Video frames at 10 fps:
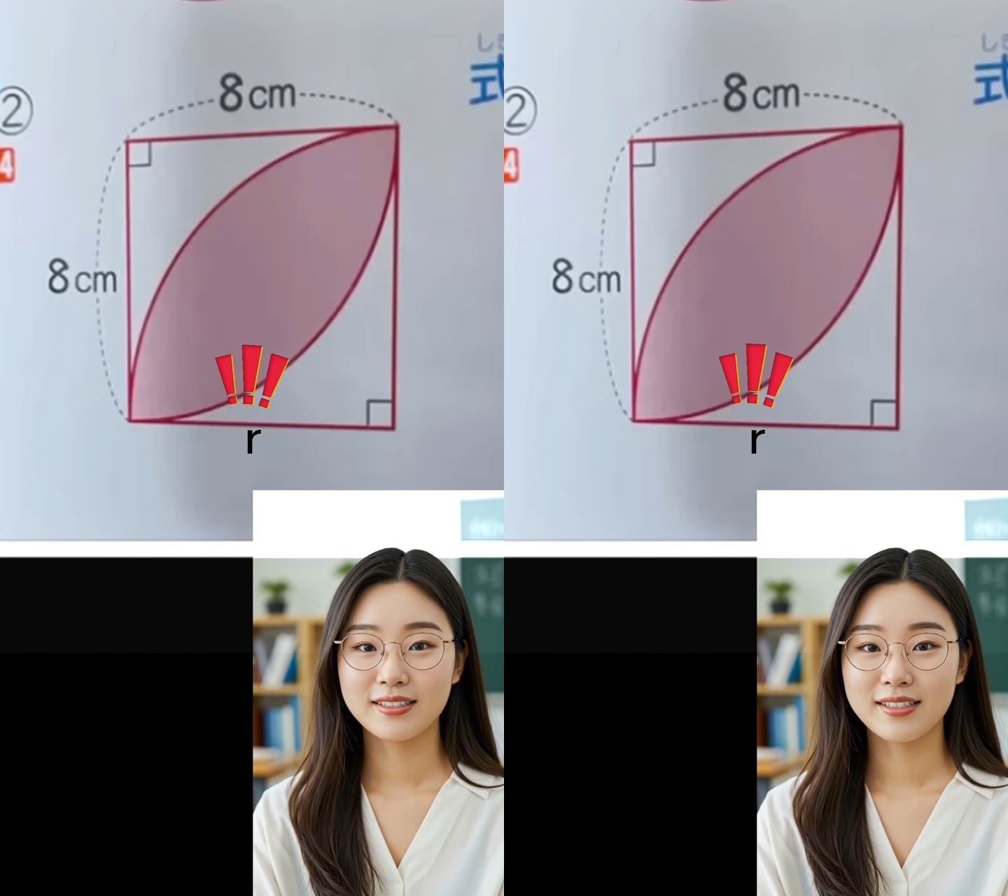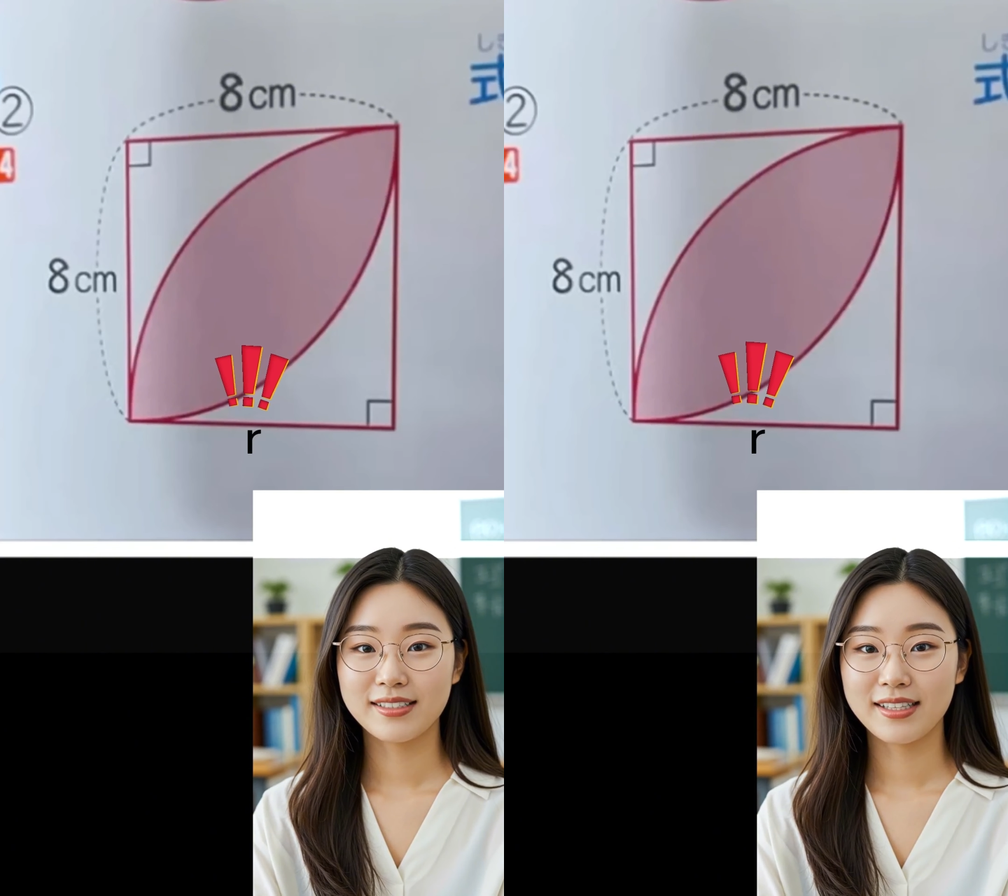
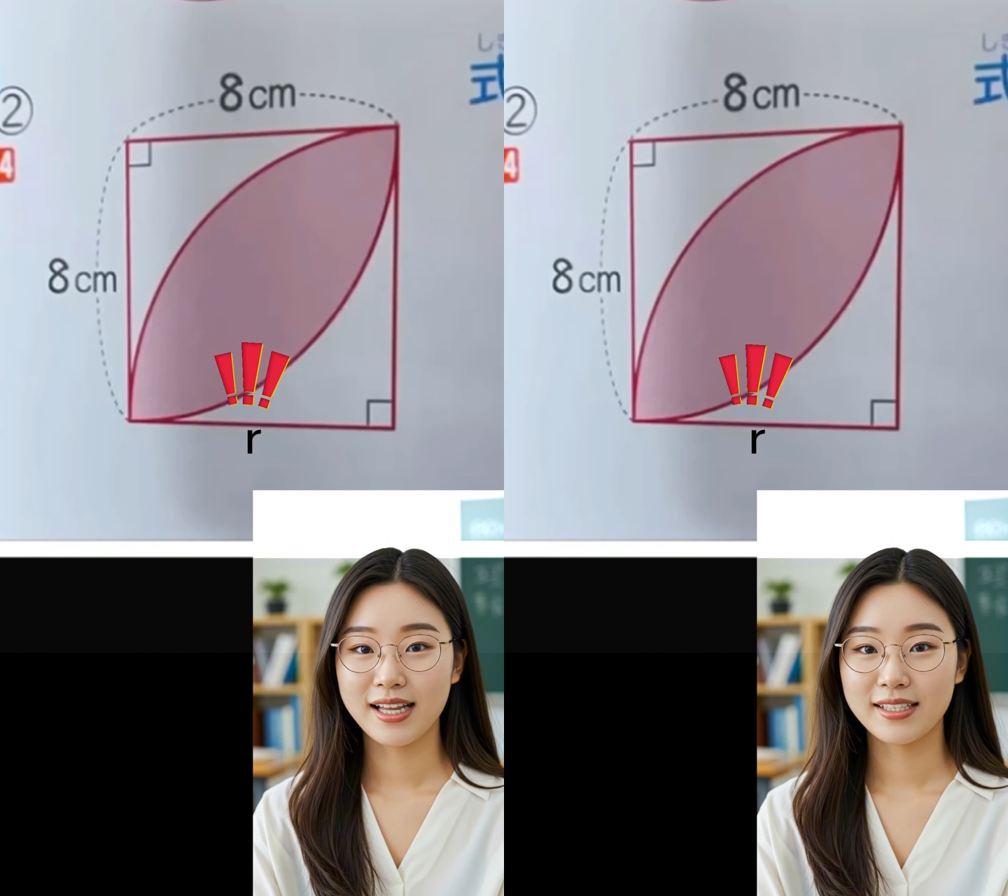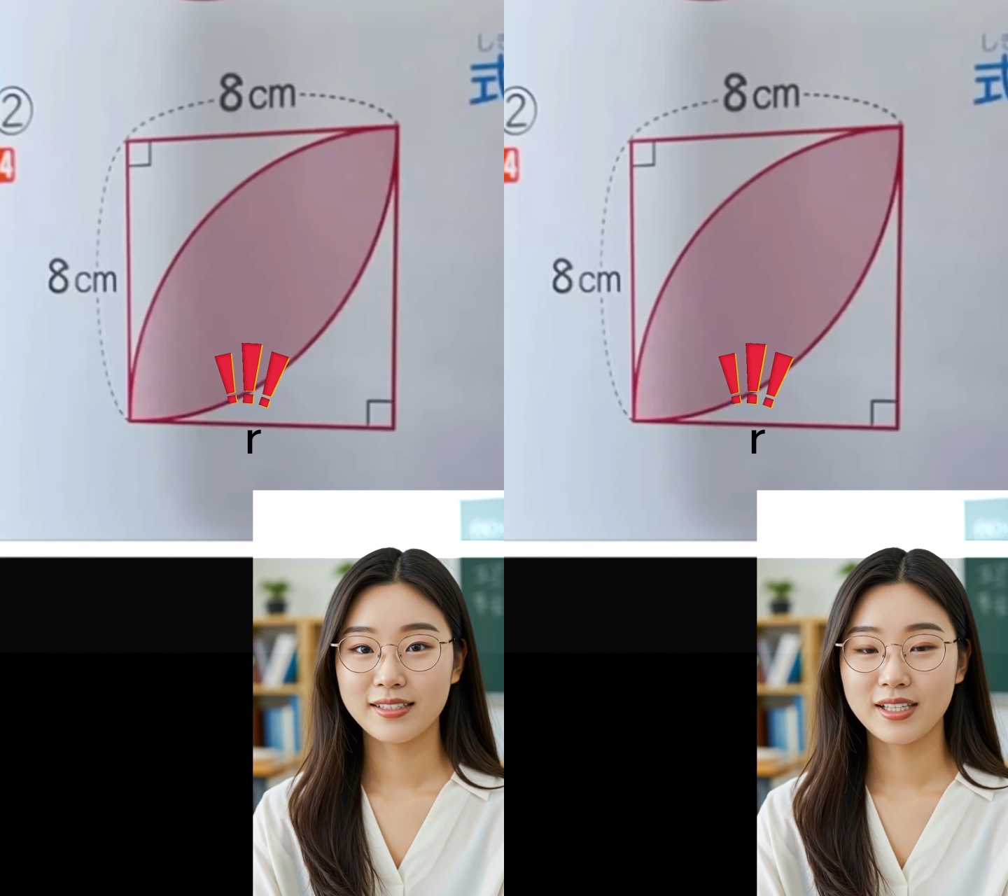this
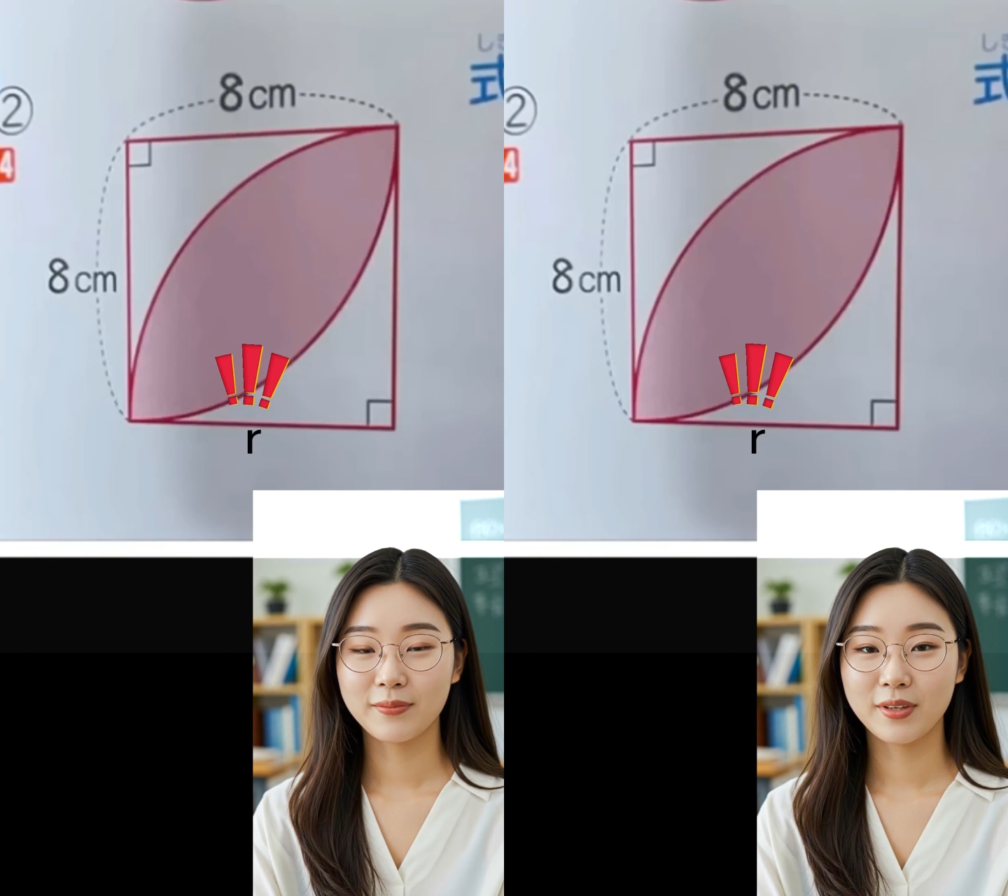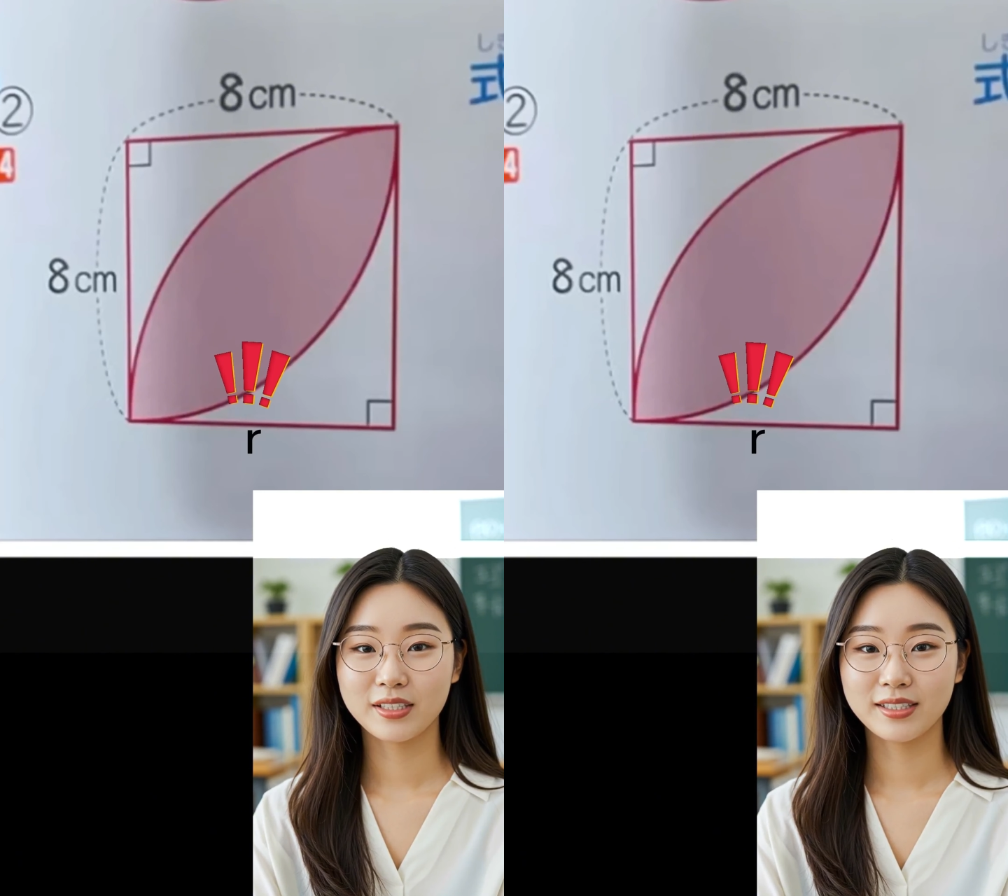side is not
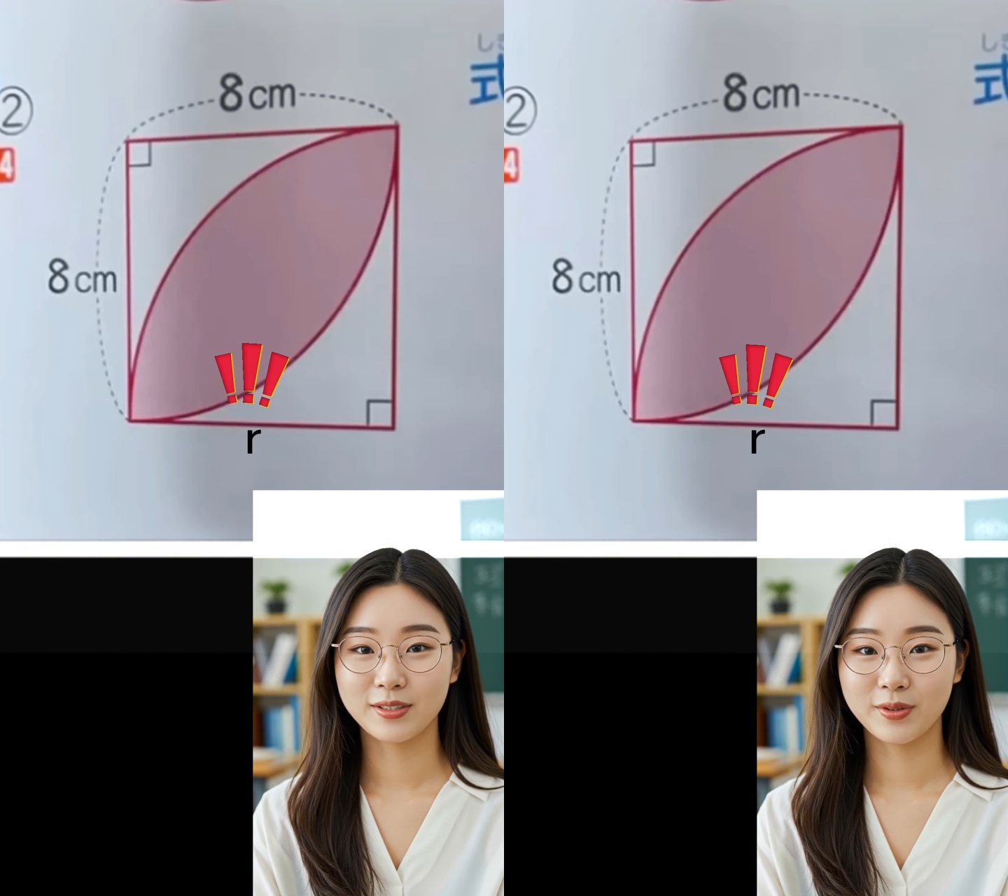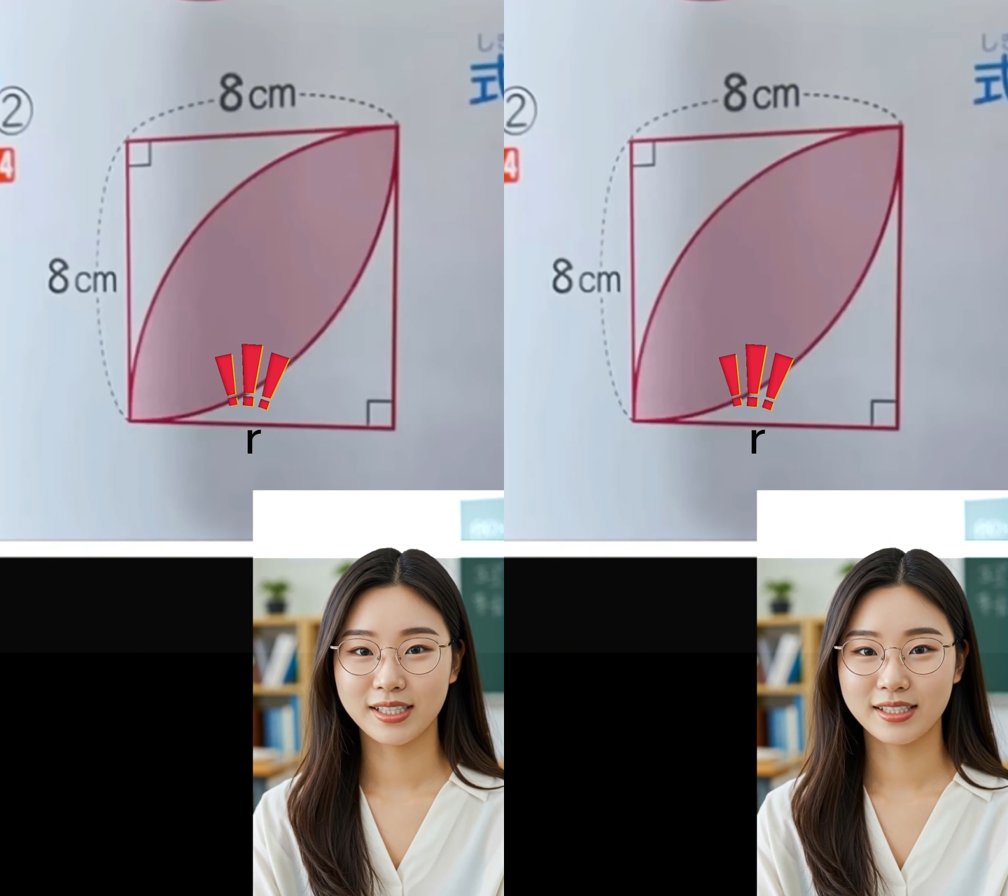marked
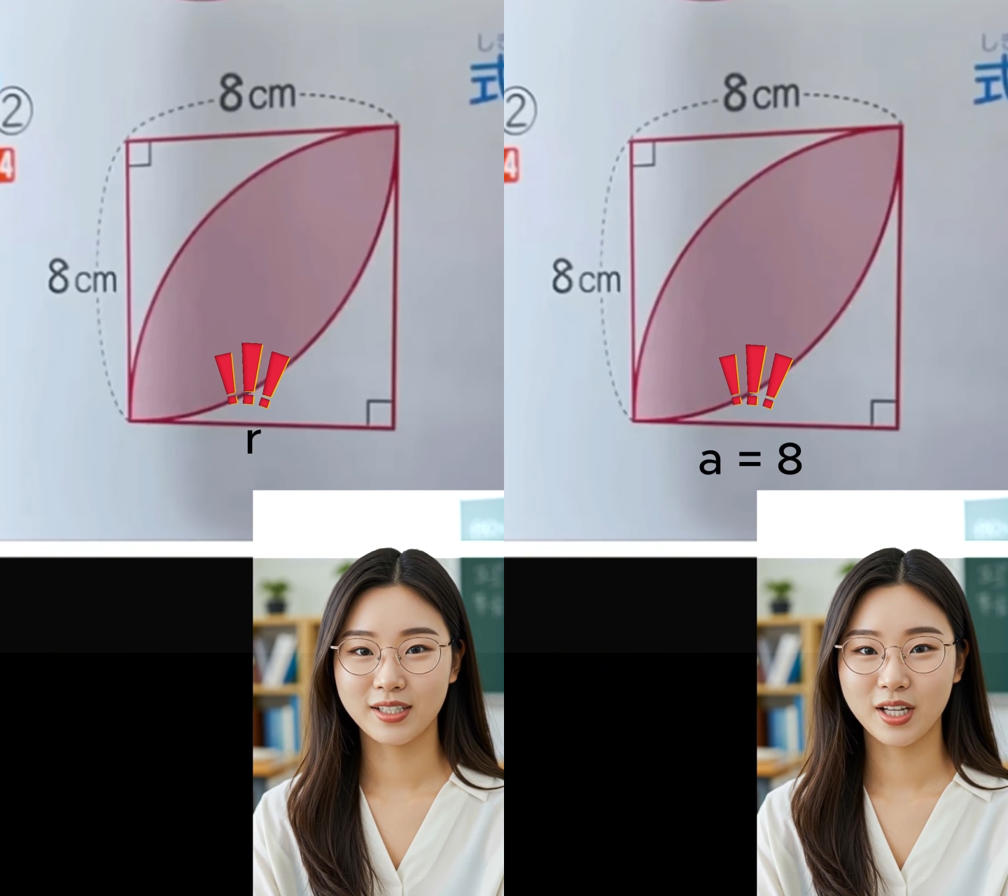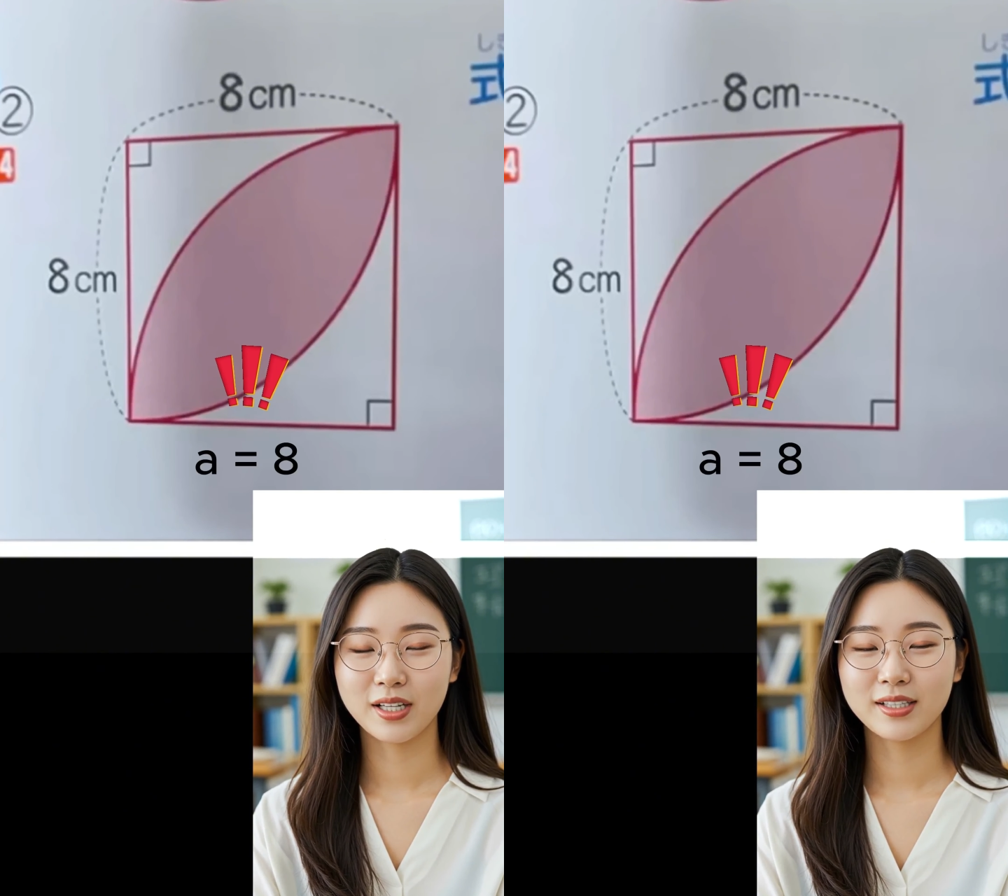as radius
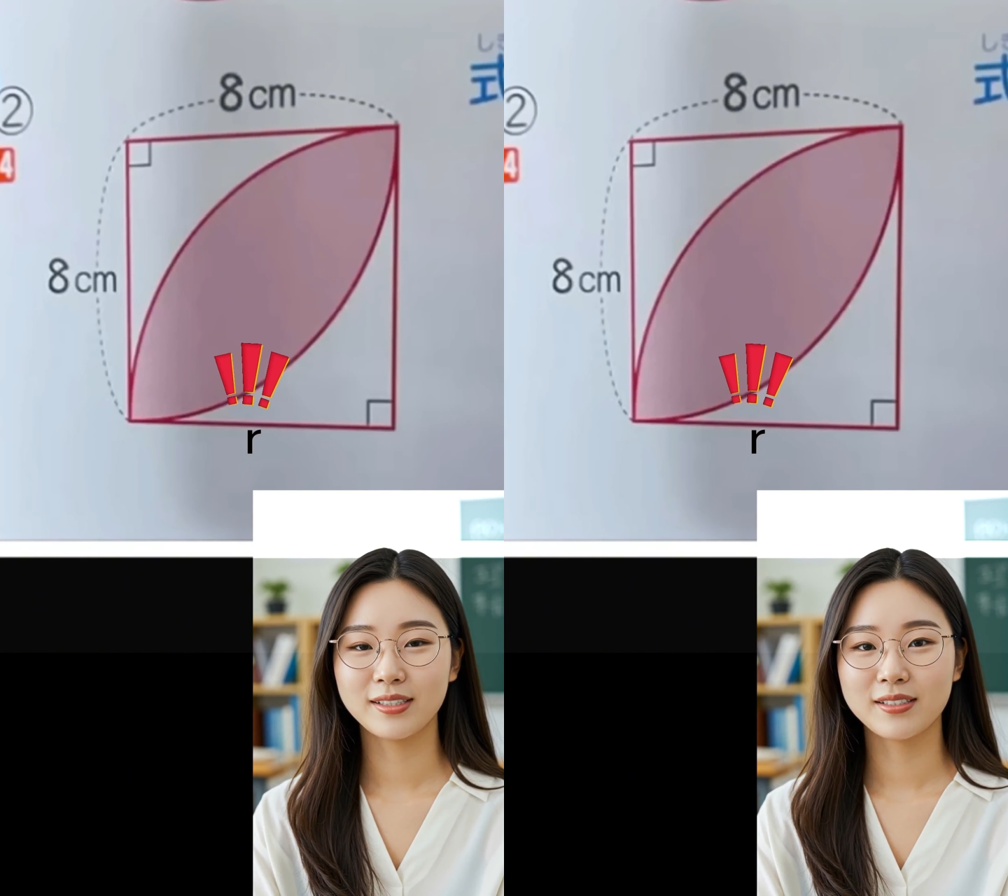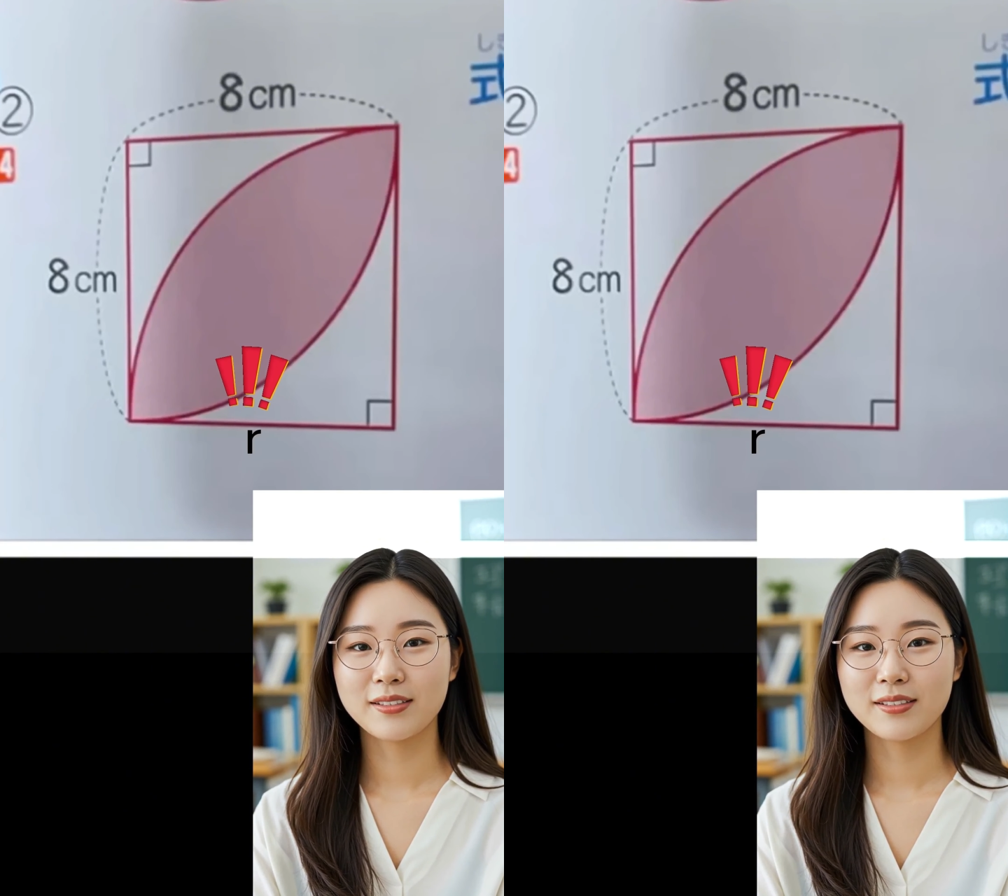R,